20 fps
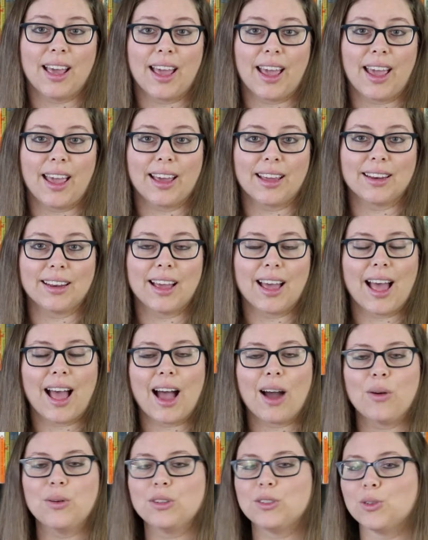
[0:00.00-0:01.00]
And
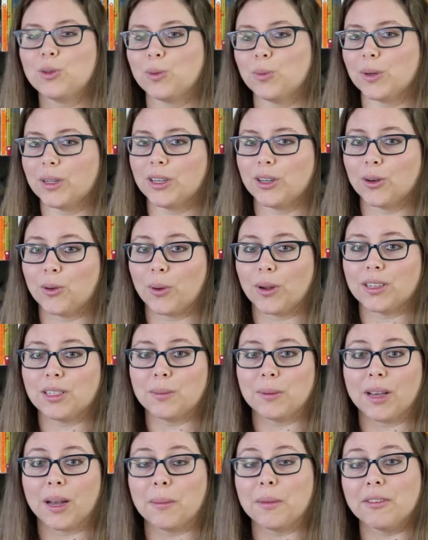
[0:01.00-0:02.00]
how is your reader going to
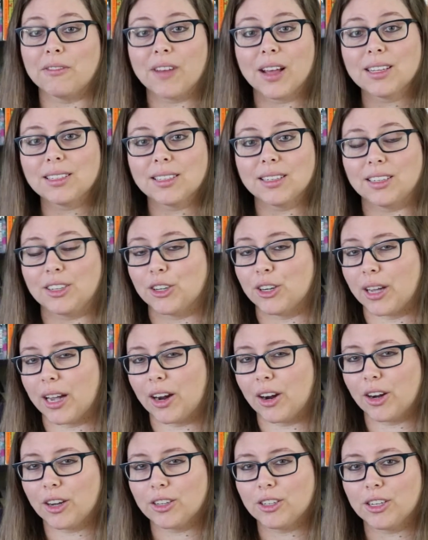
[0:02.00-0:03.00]
become invested in your
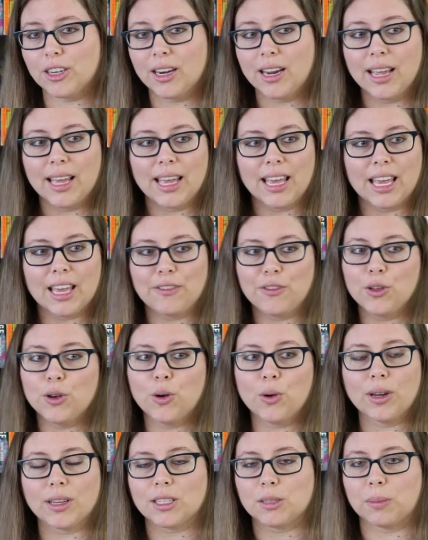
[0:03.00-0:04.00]
character if you
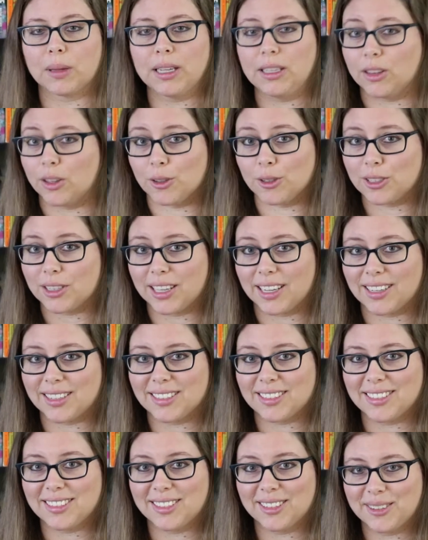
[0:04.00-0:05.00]
don't explain those
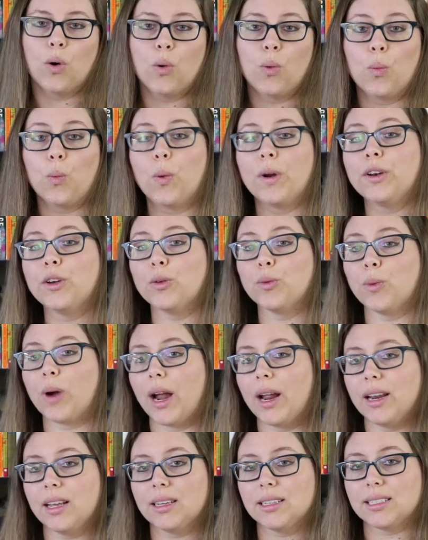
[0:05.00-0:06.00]
things? When you're
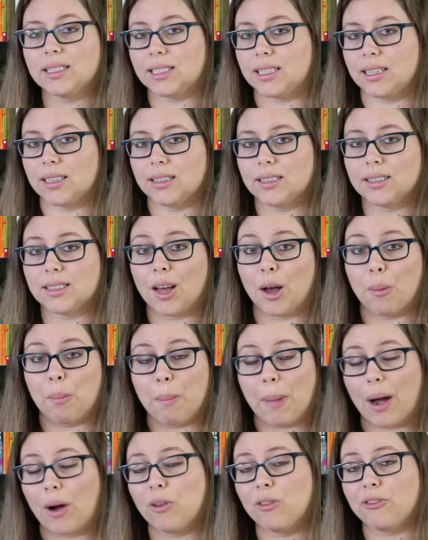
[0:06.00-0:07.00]
writing scenes
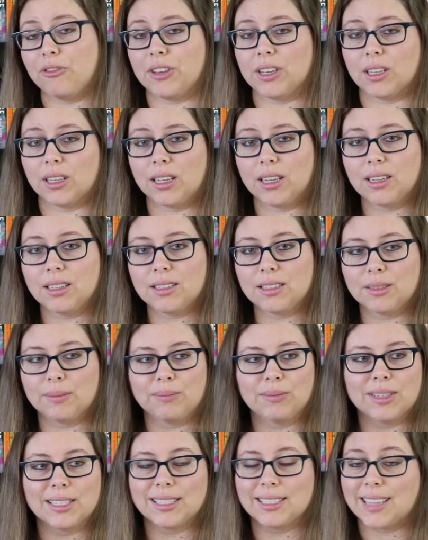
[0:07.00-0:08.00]
about feelings,
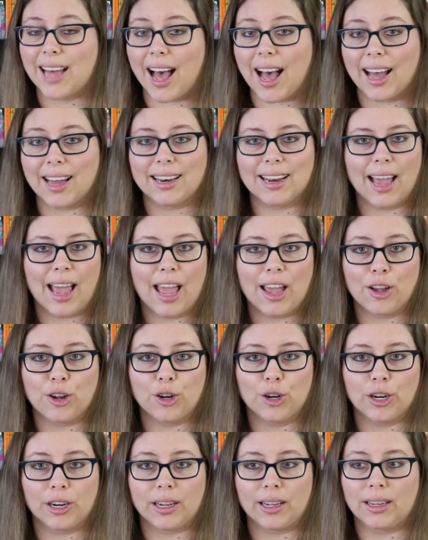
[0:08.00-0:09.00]
sad,
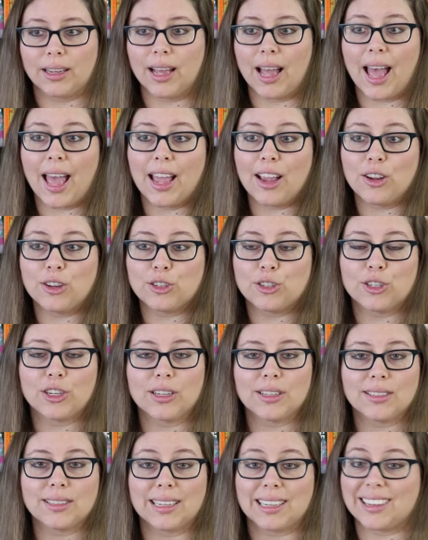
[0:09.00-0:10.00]
angry,
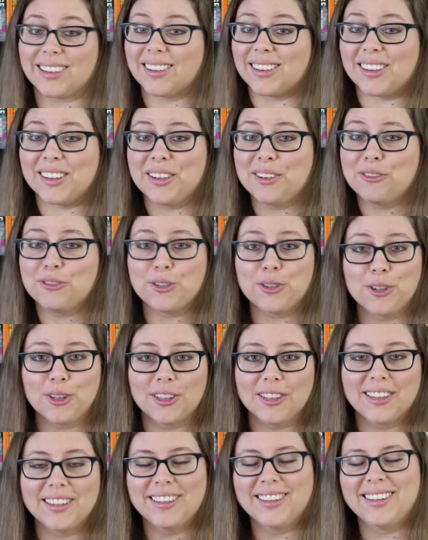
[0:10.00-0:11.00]
anxious, gleeful,